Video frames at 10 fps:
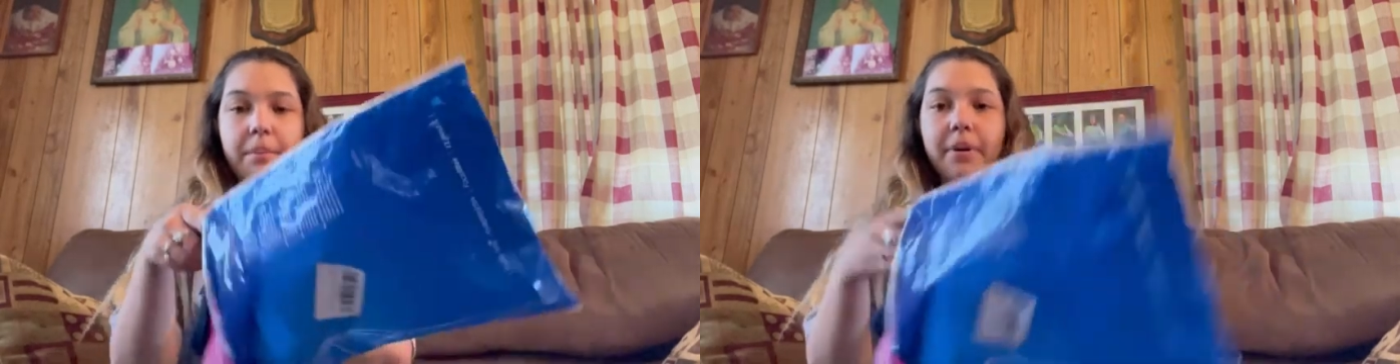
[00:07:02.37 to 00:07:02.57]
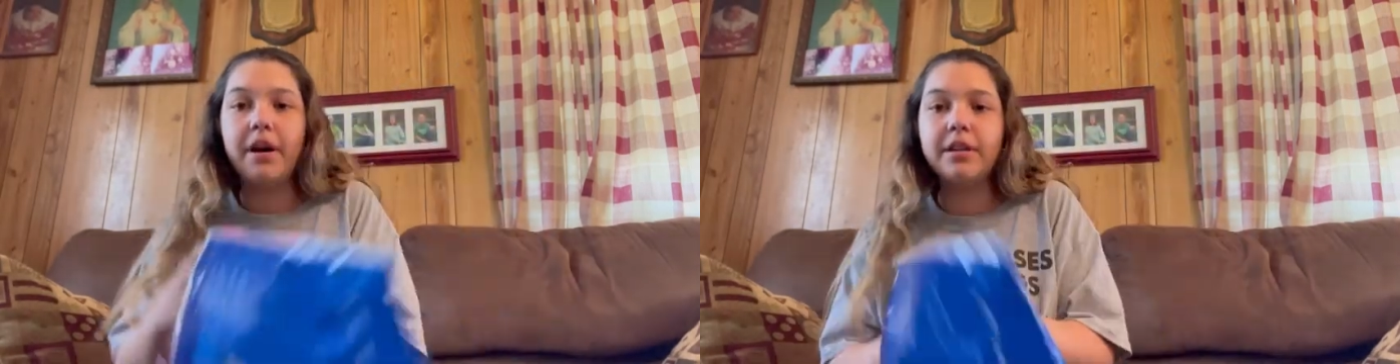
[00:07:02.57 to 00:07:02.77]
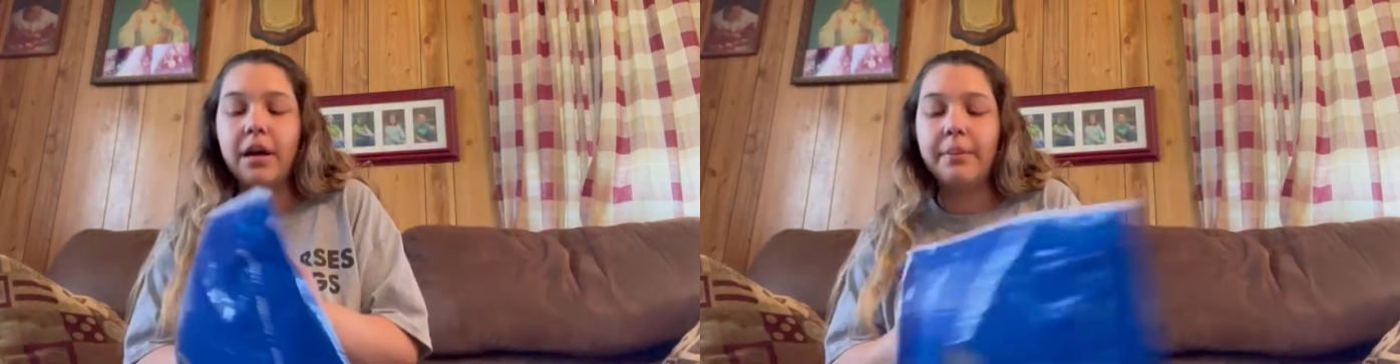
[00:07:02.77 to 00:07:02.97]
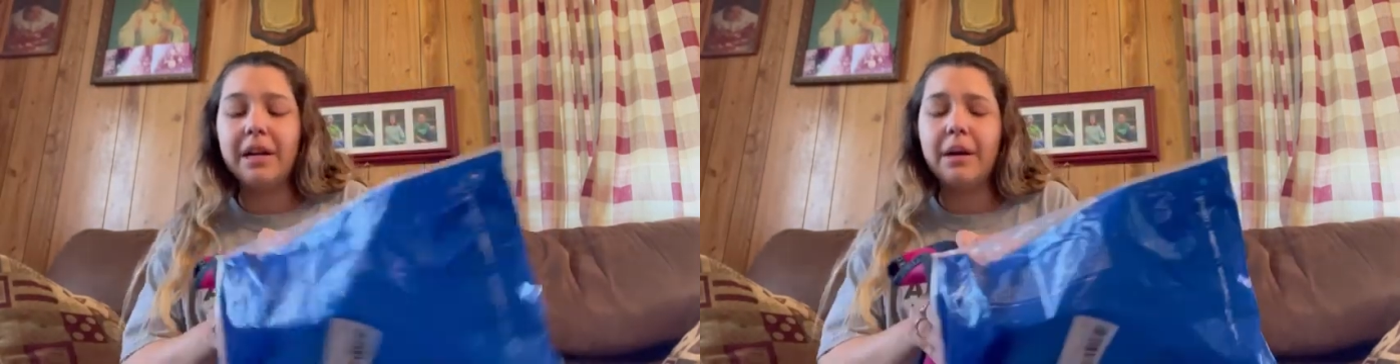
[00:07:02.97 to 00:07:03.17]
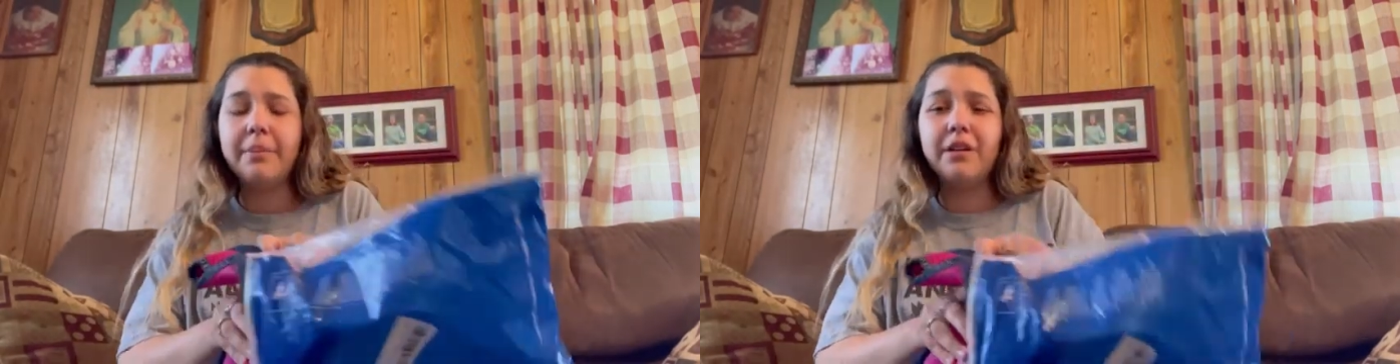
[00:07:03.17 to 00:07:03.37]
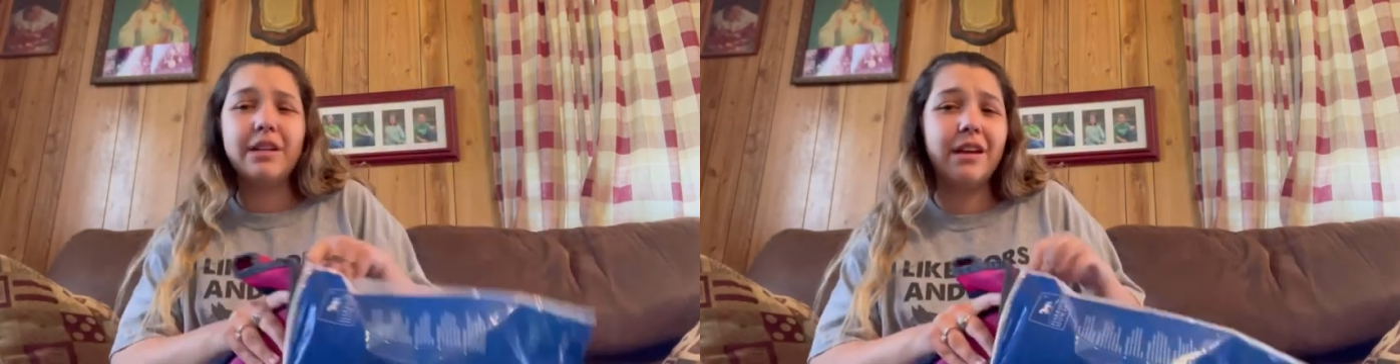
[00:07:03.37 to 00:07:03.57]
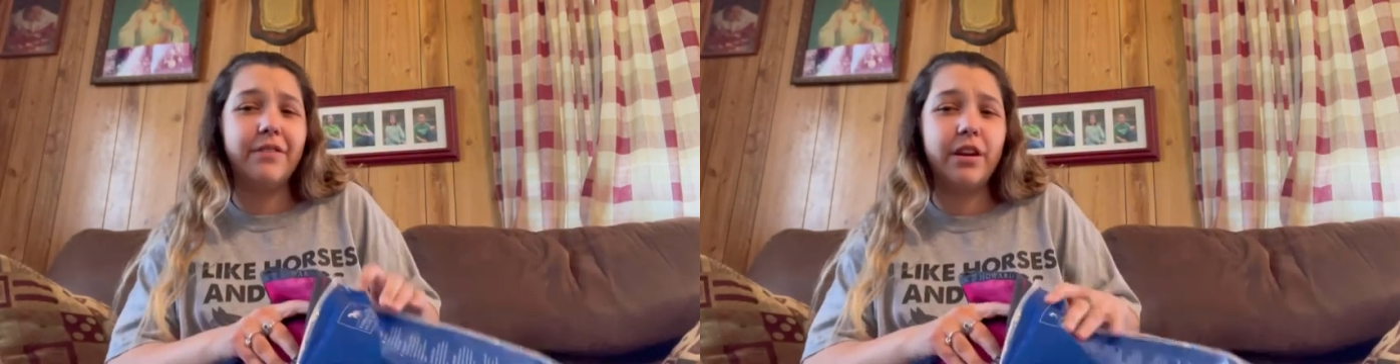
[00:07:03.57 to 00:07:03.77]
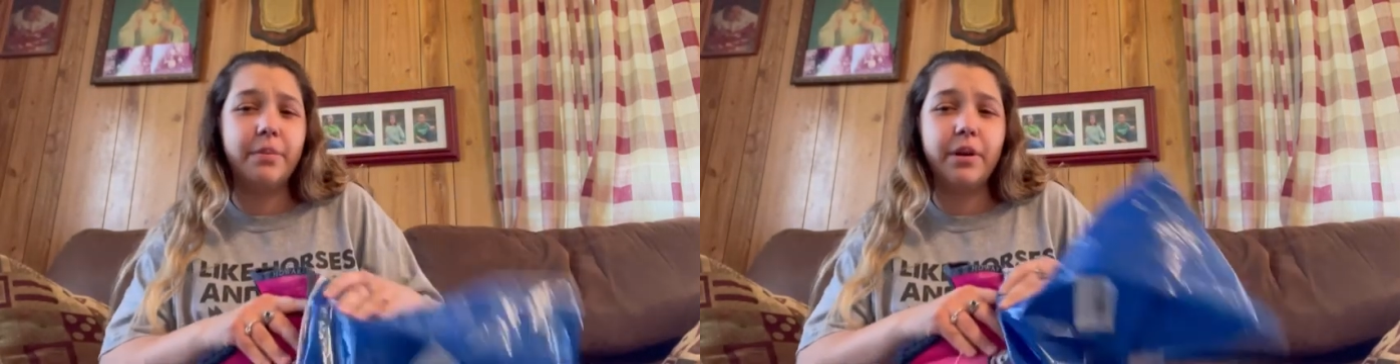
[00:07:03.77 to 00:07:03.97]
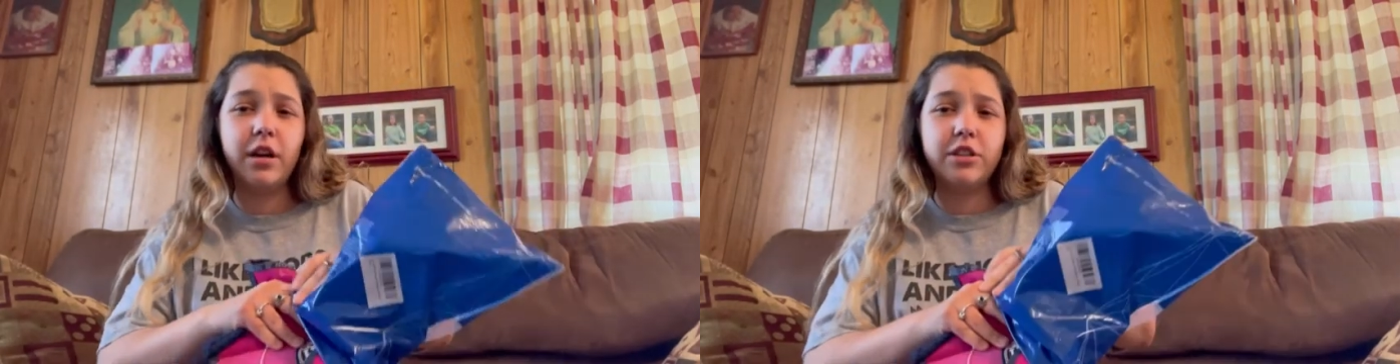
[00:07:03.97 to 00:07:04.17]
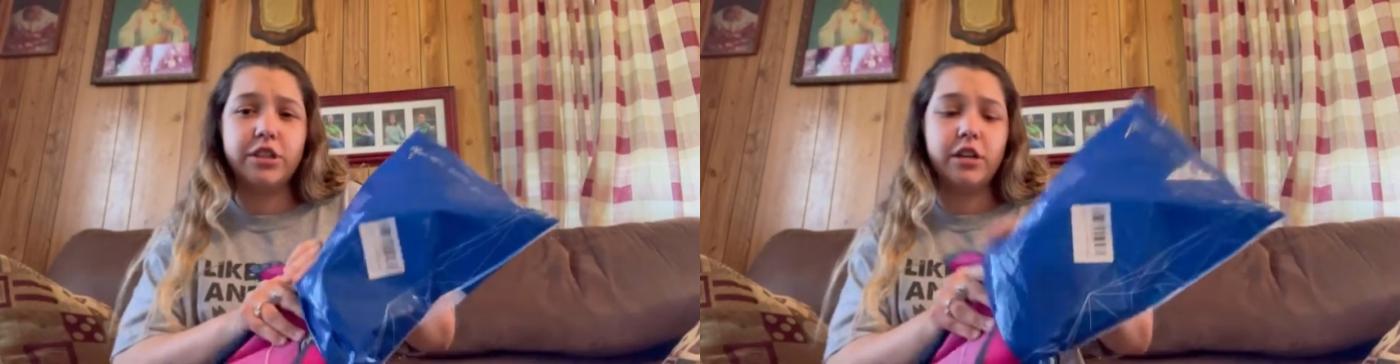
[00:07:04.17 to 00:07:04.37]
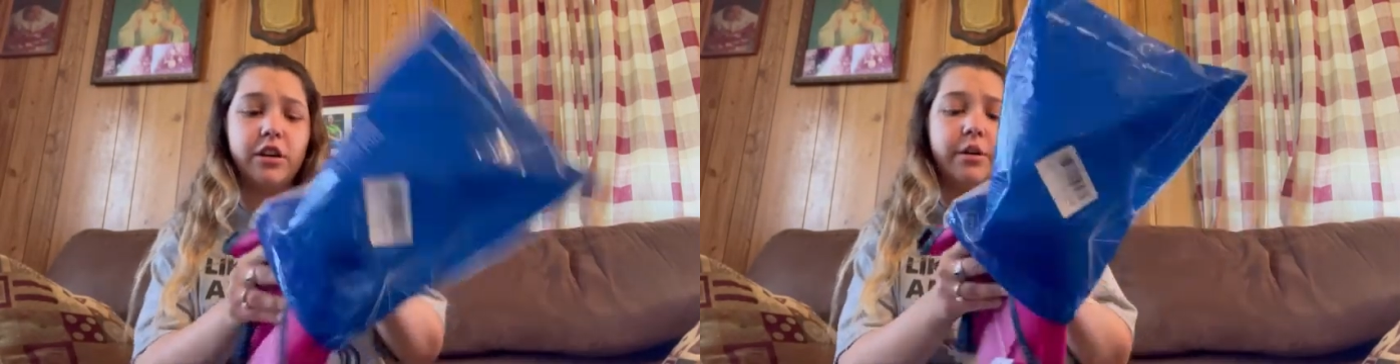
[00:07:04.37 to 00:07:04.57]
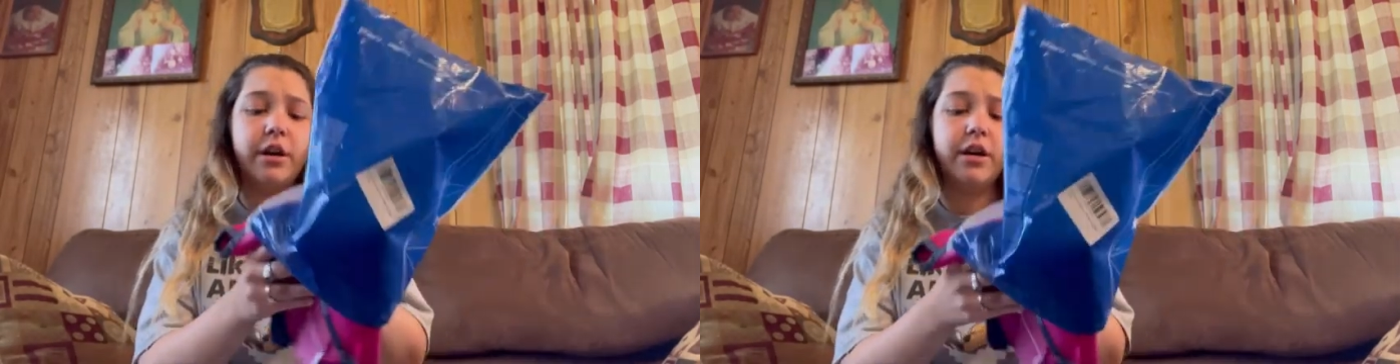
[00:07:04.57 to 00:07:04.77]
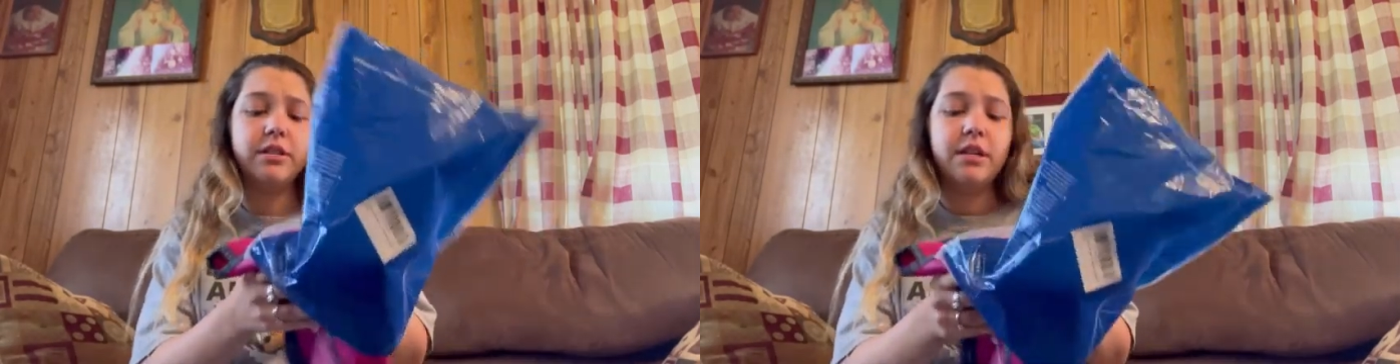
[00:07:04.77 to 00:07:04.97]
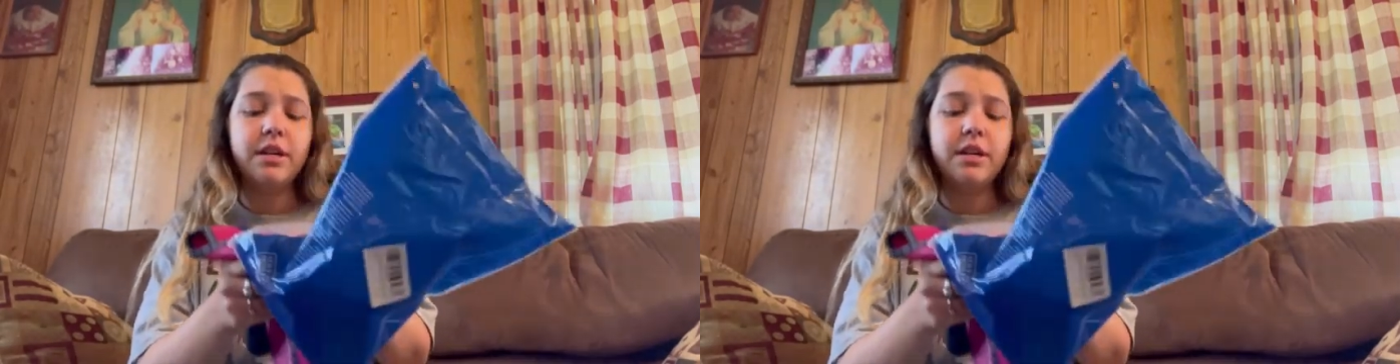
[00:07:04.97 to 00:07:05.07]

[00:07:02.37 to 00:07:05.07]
But I might not be able to get a video put on Jericho because